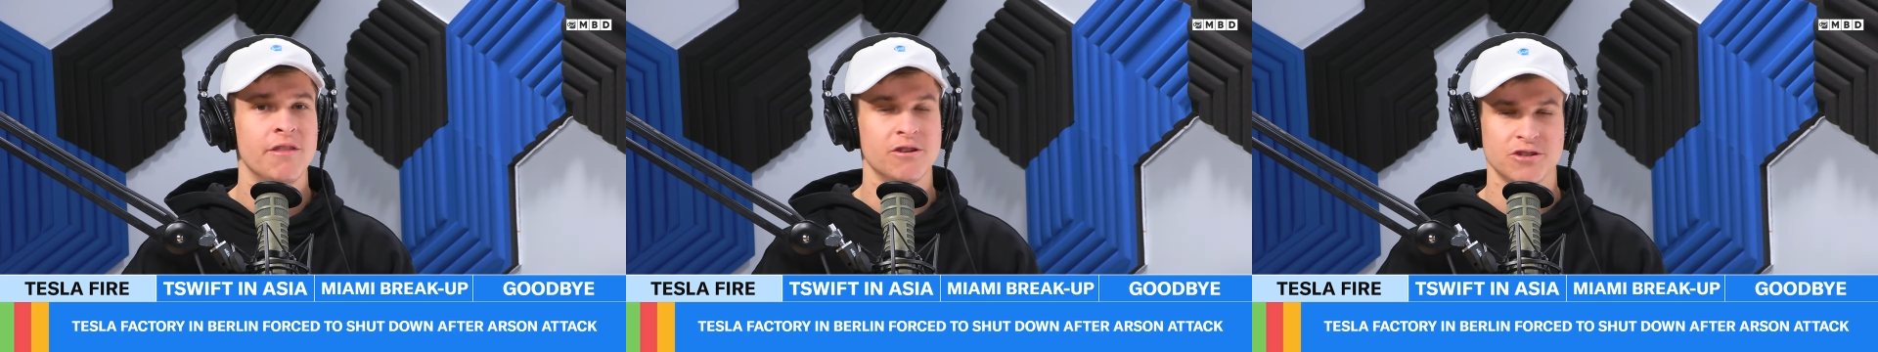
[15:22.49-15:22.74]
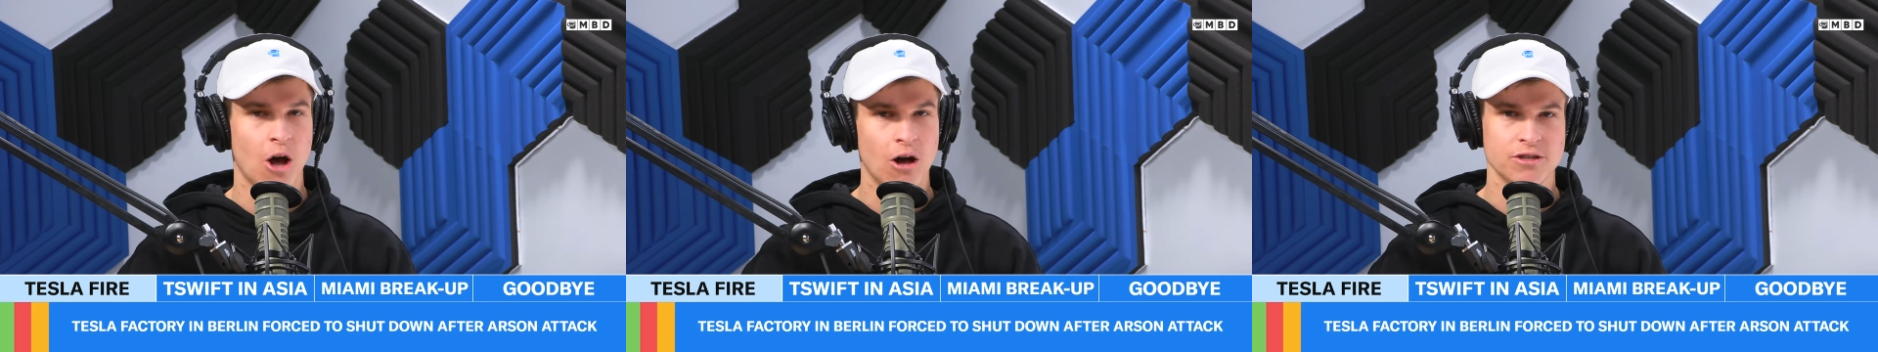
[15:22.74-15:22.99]

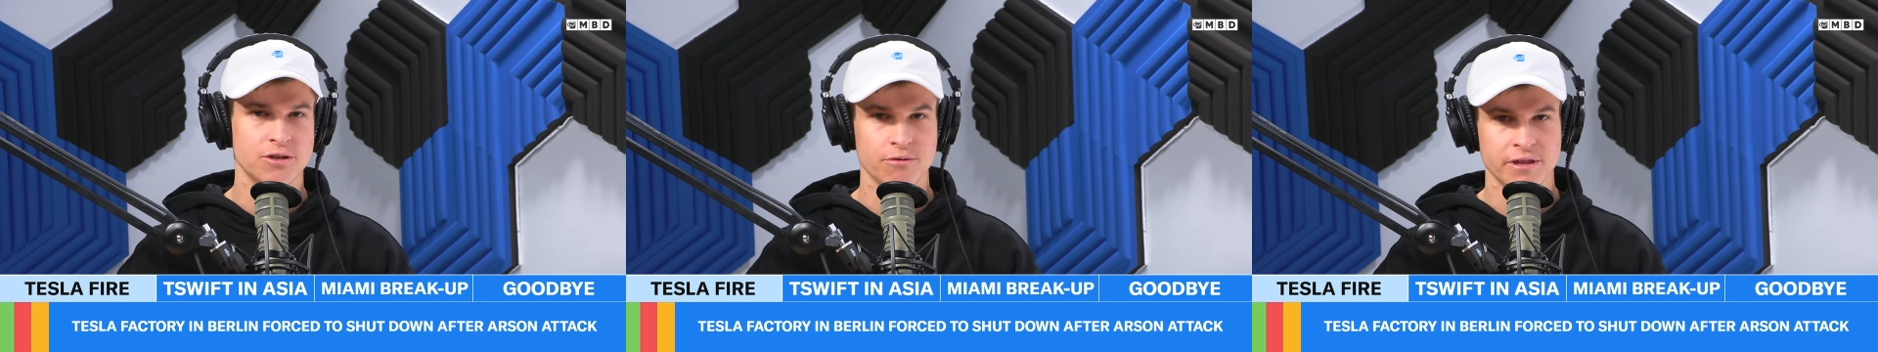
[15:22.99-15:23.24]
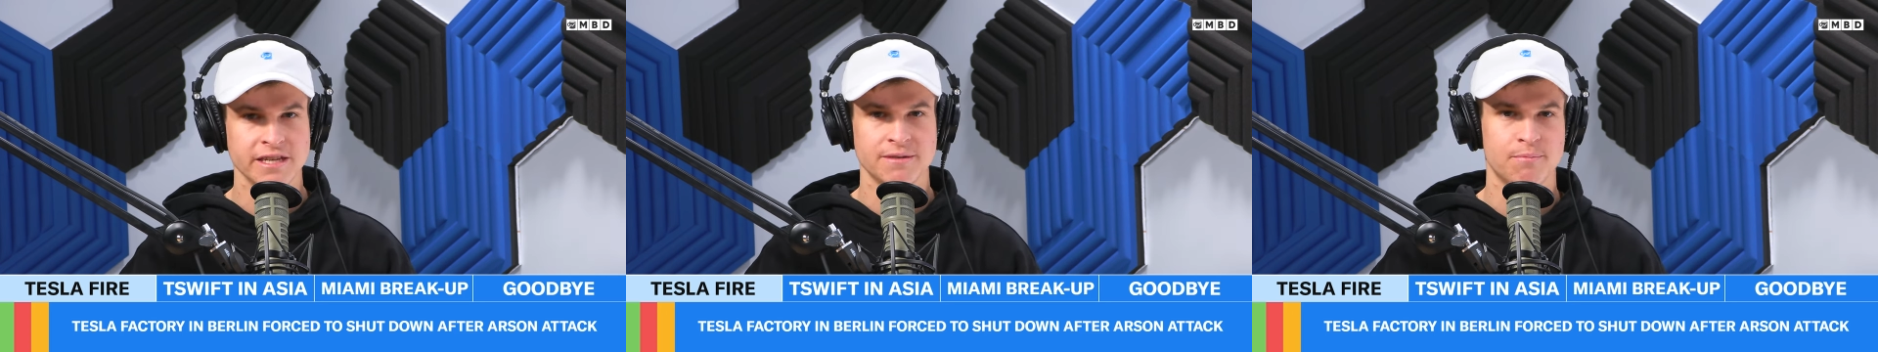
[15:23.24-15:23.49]
There's also
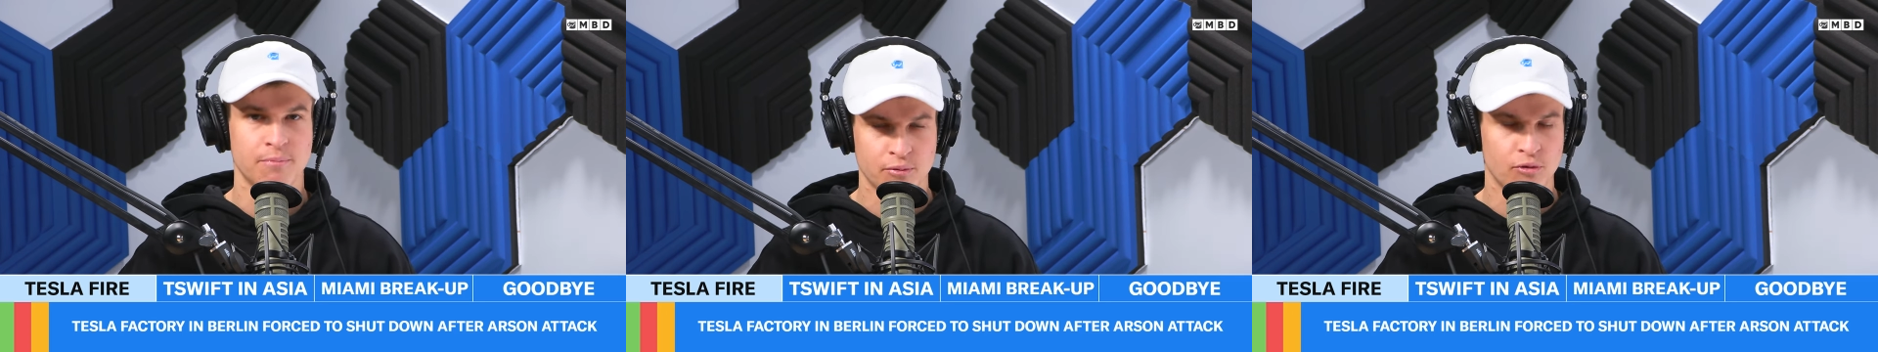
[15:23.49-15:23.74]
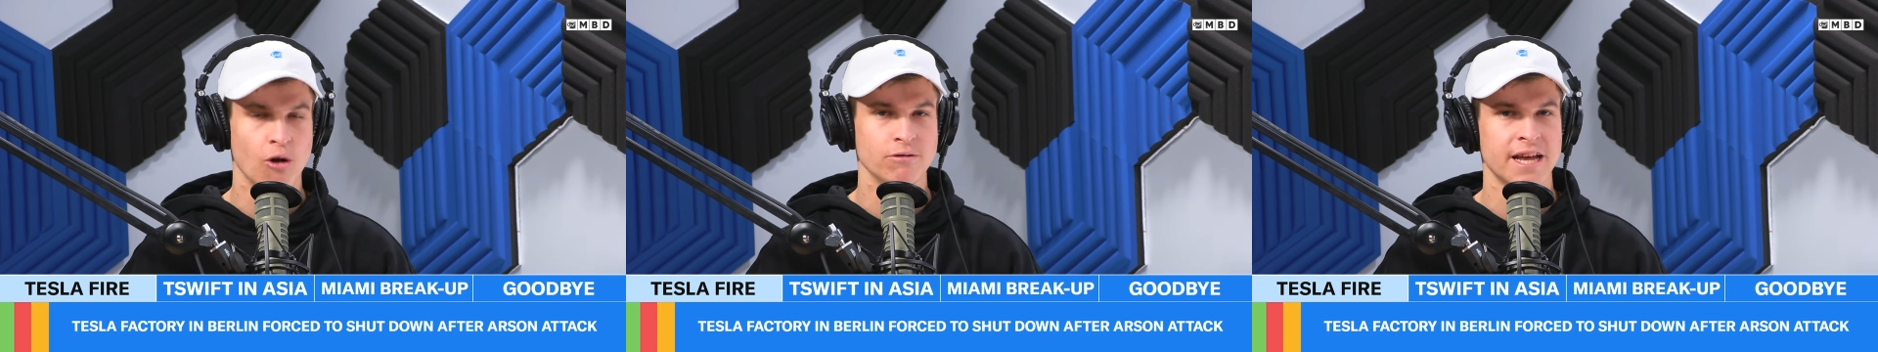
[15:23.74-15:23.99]
these
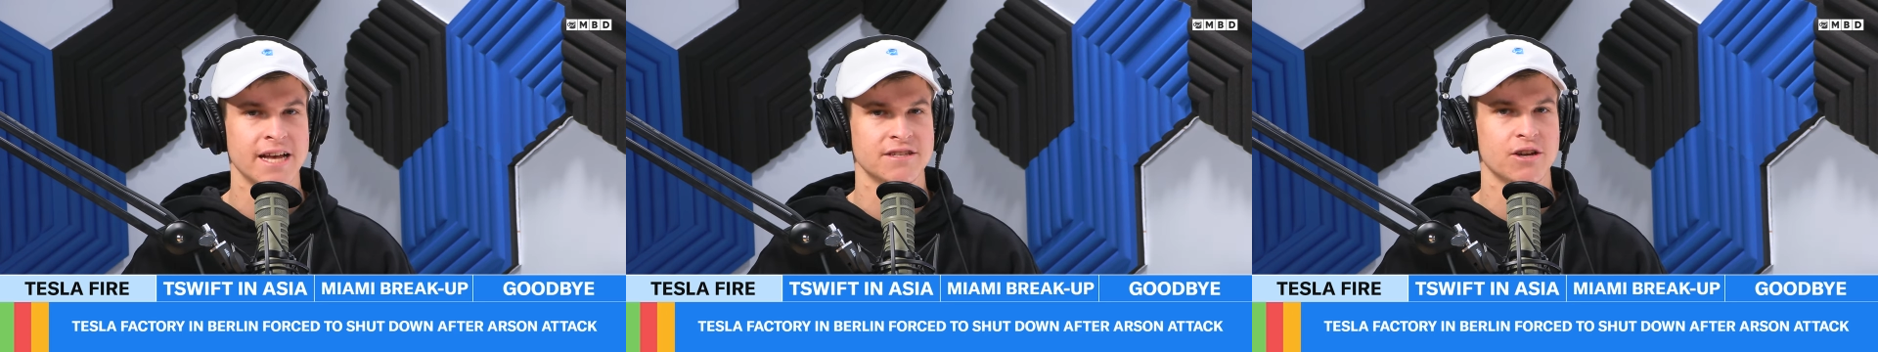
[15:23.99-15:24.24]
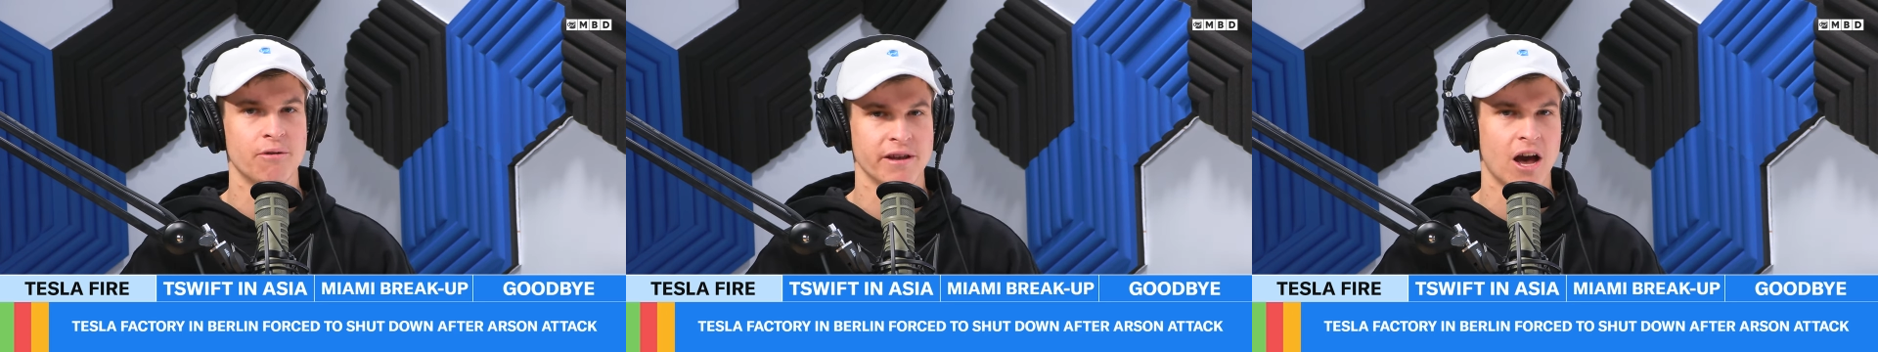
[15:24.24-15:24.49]

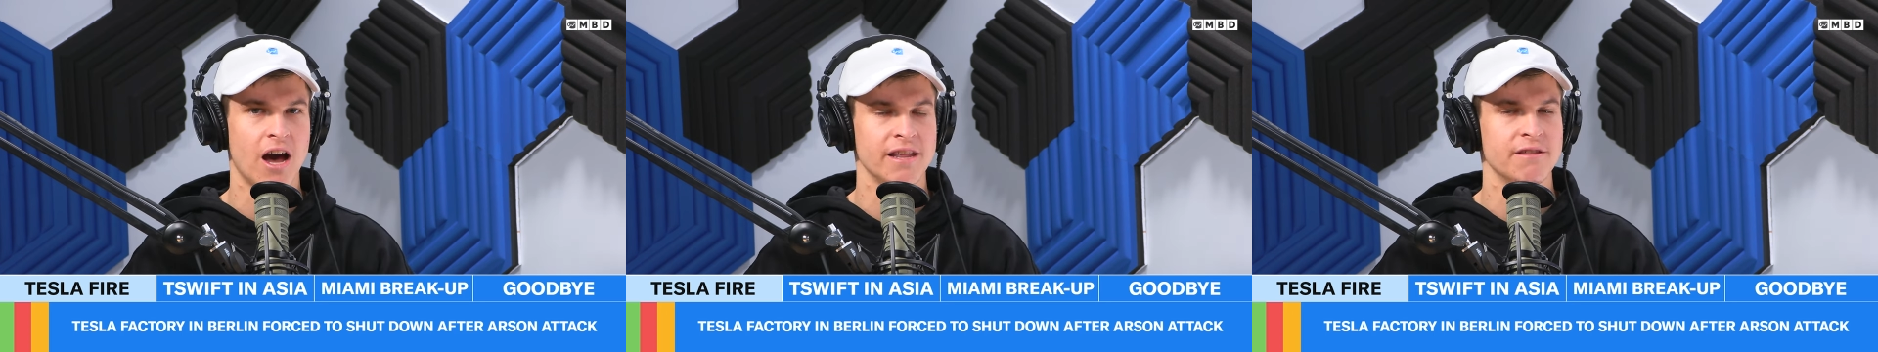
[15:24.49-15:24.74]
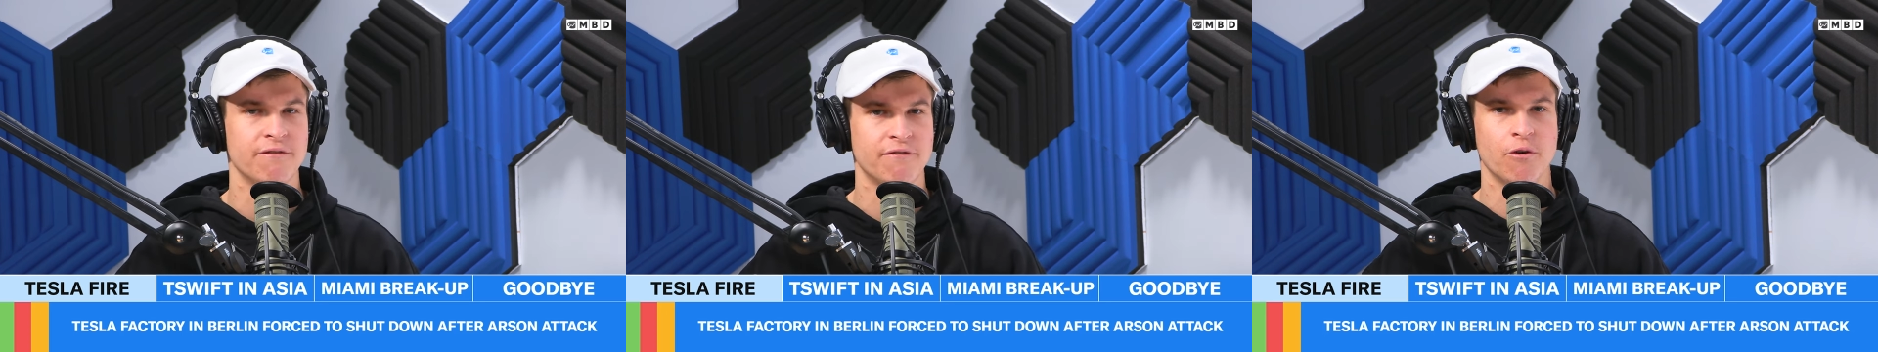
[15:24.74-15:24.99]
protests going on
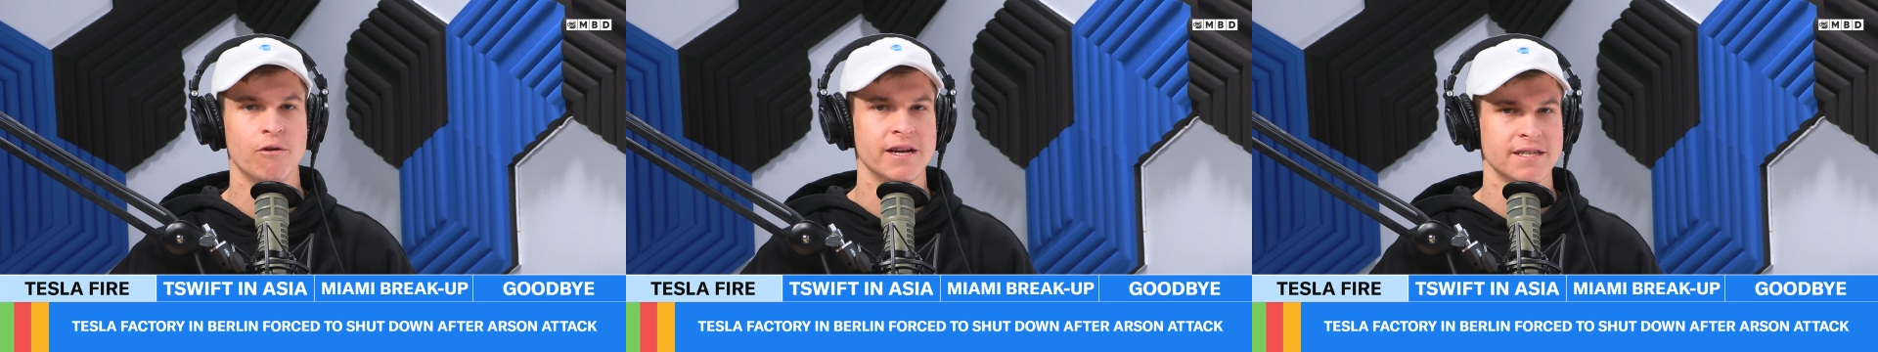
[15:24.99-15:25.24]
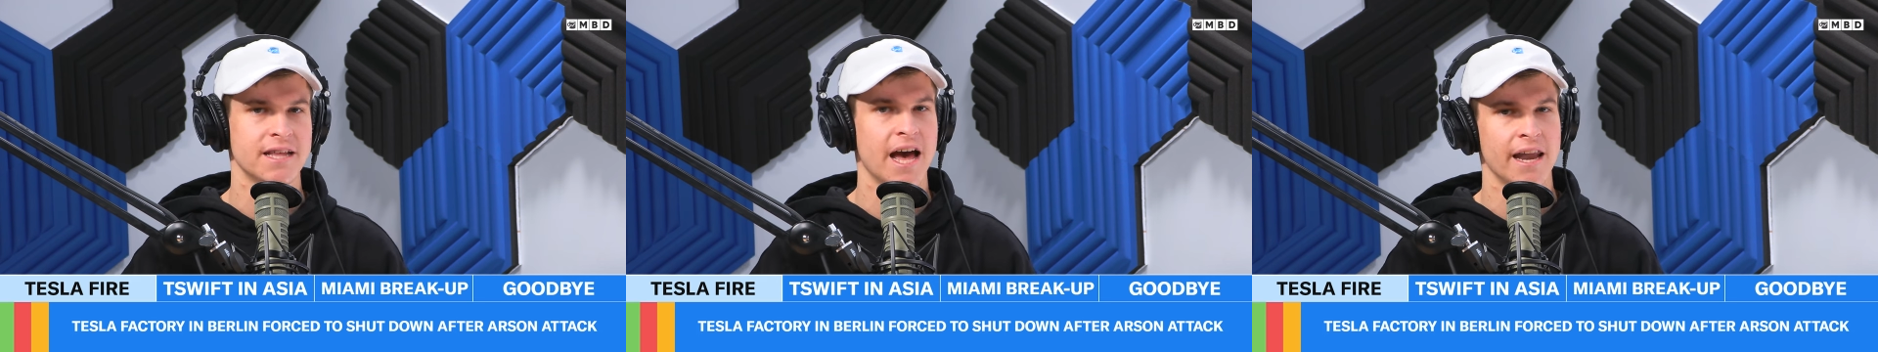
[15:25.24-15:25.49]
in the
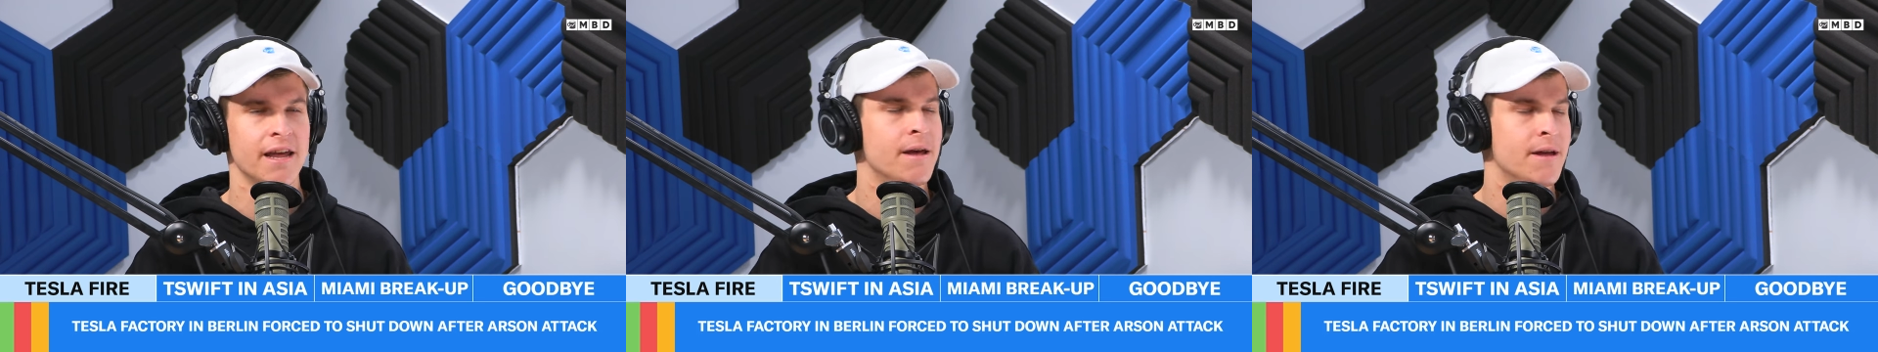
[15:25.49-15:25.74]
forest that